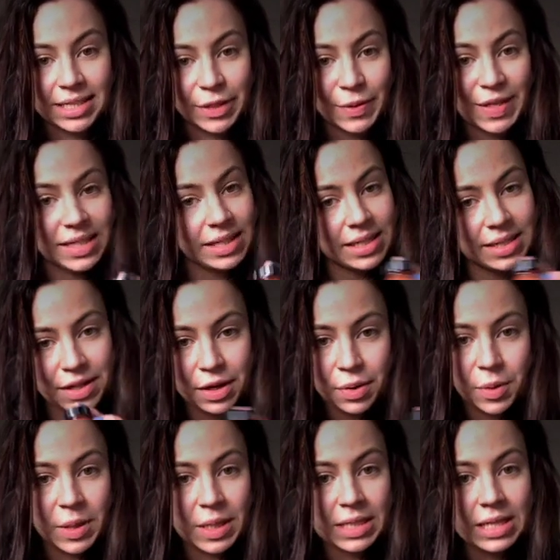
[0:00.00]
So this is to
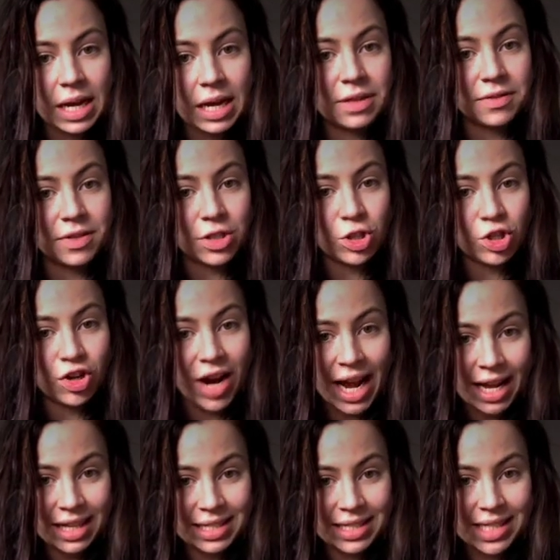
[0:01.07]
go on the side of the
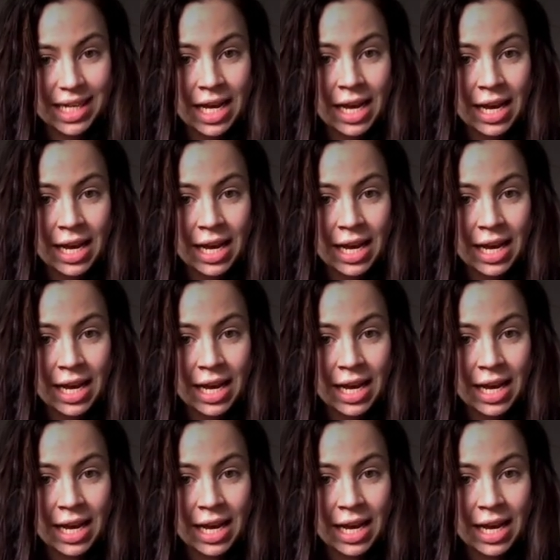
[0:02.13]
tracks